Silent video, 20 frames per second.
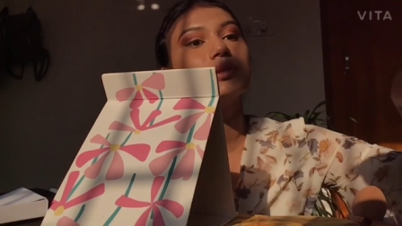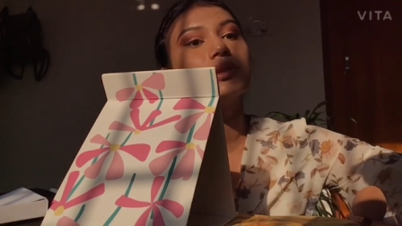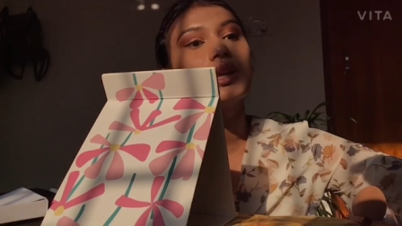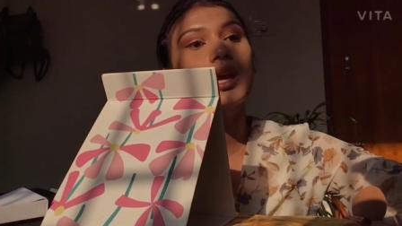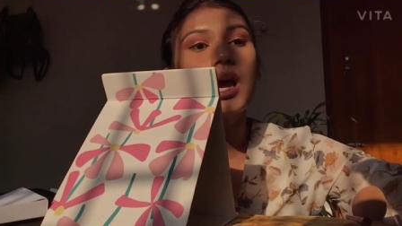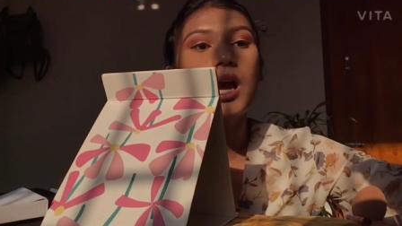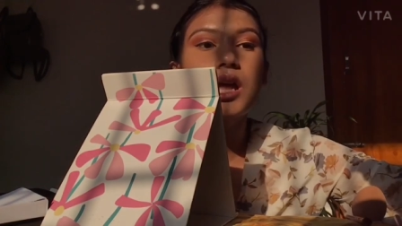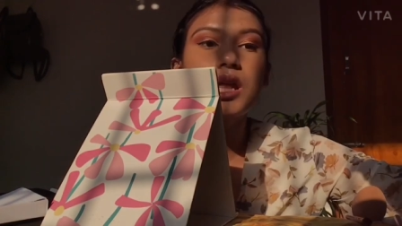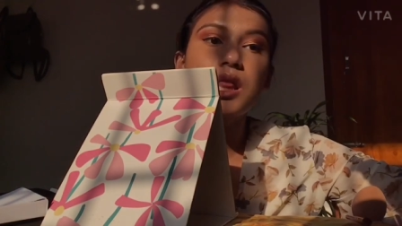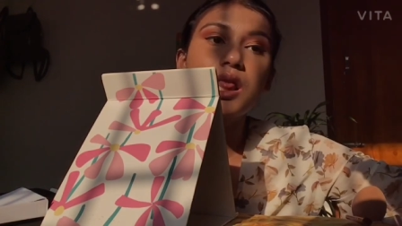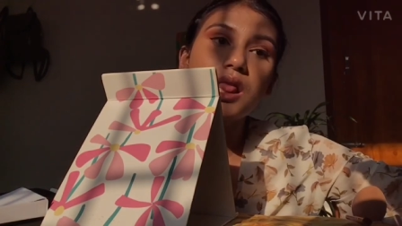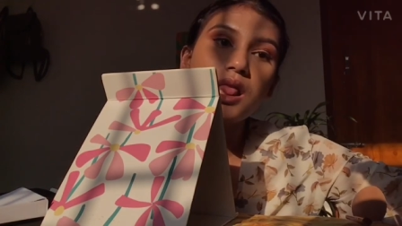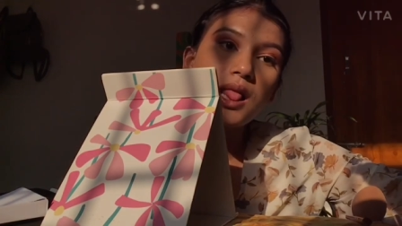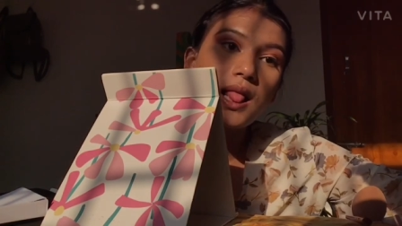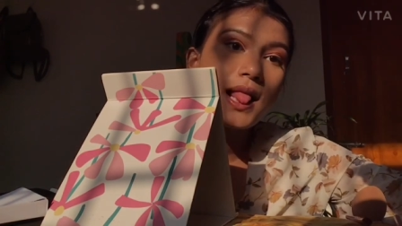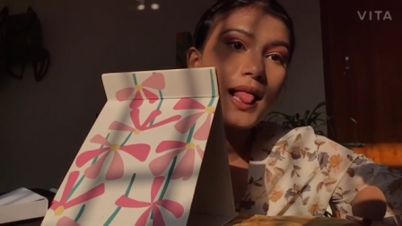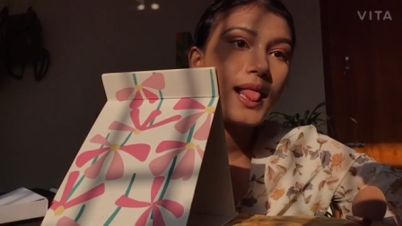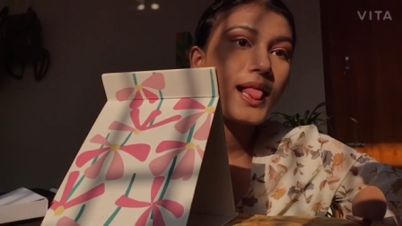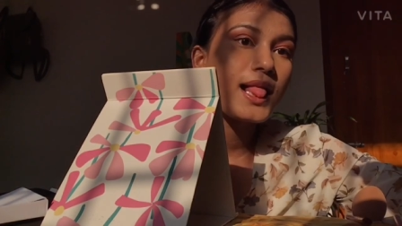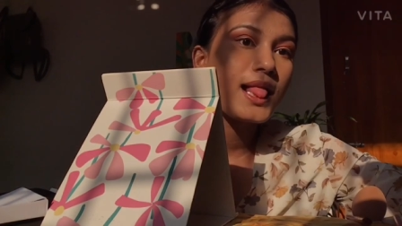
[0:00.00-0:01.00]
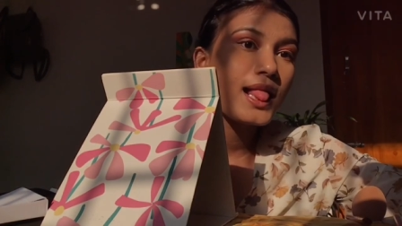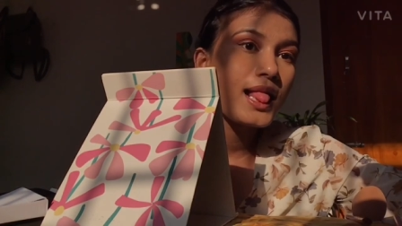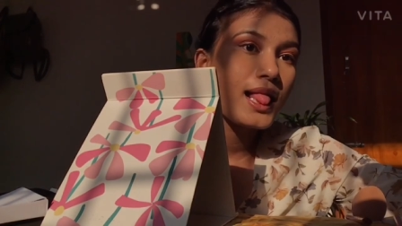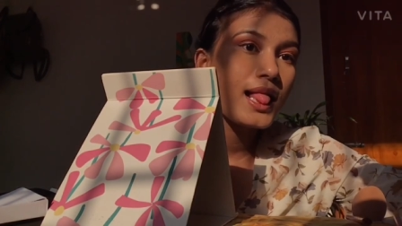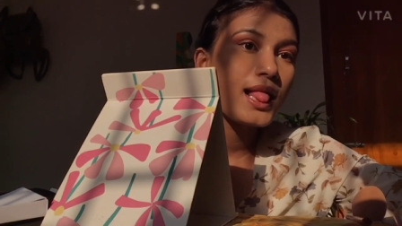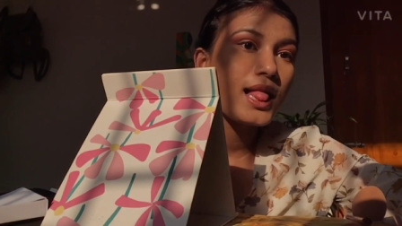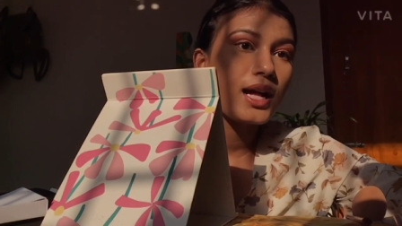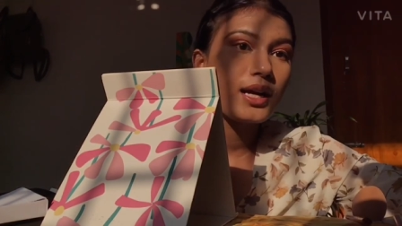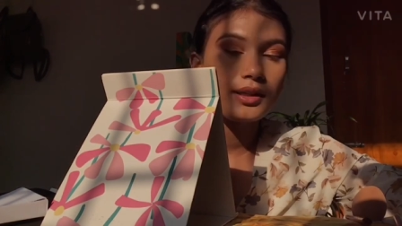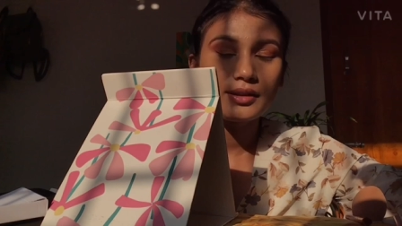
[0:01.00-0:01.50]
So after I'll
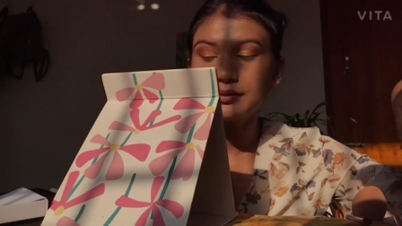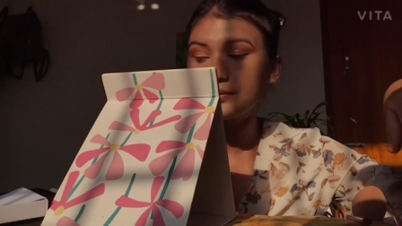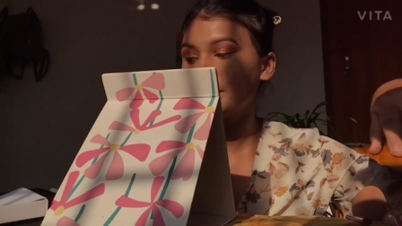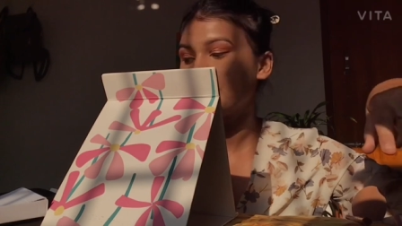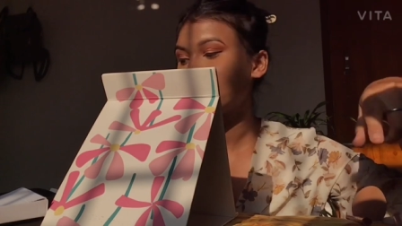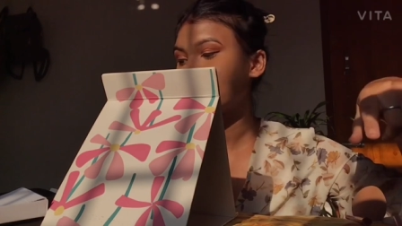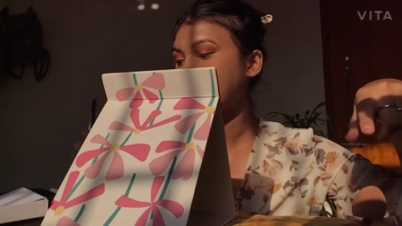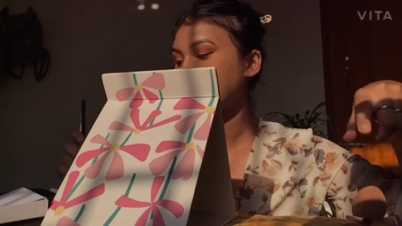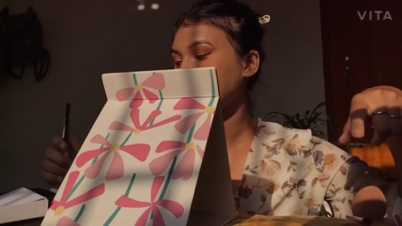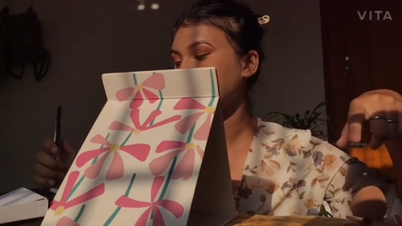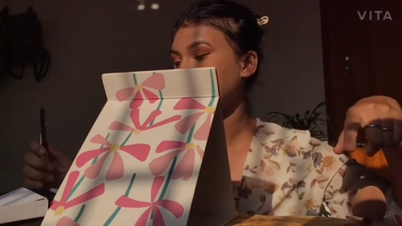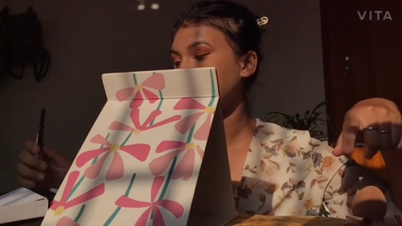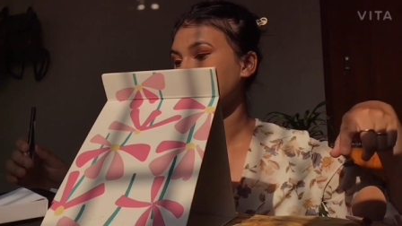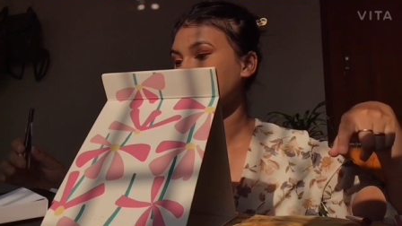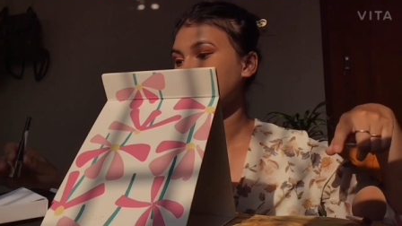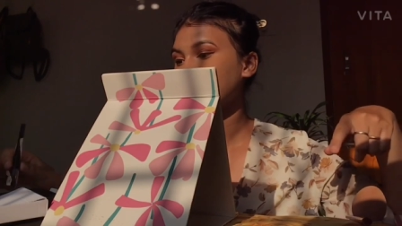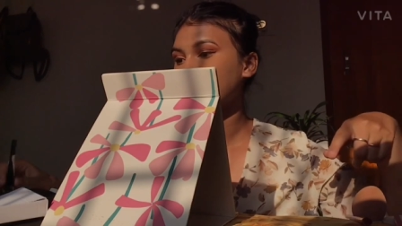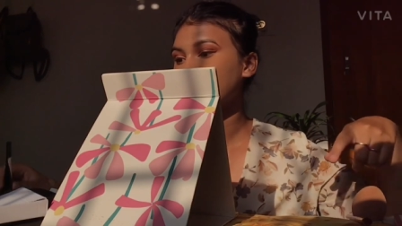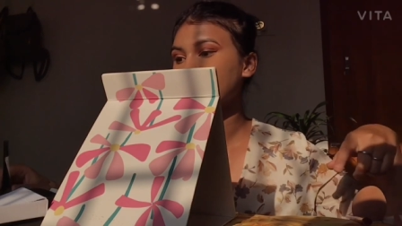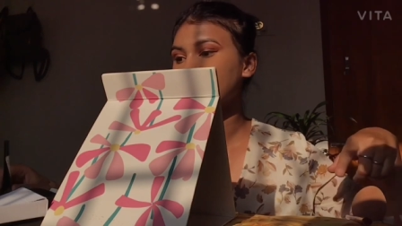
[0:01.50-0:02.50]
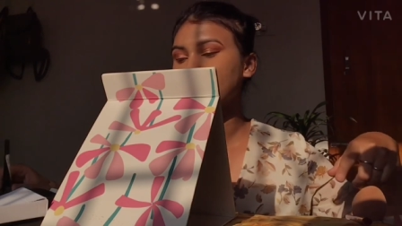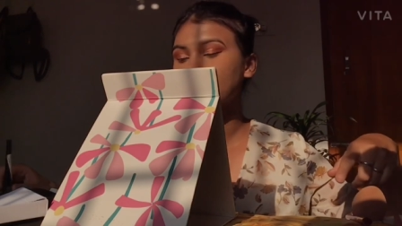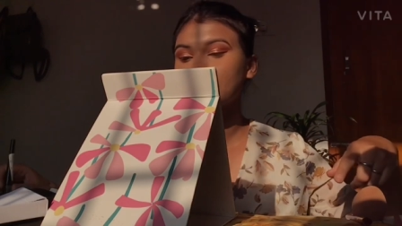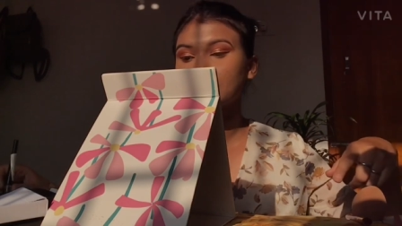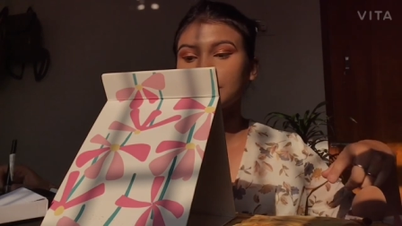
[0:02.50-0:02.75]
be done with my eyeliner,